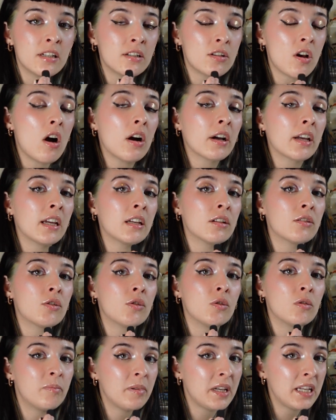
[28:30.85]
in talking
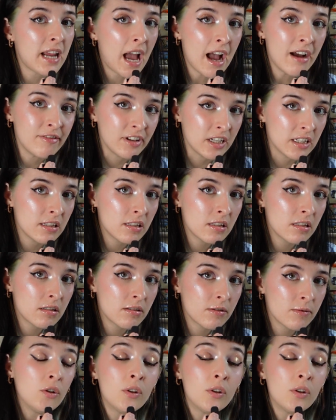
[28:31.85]
to Pete Evans,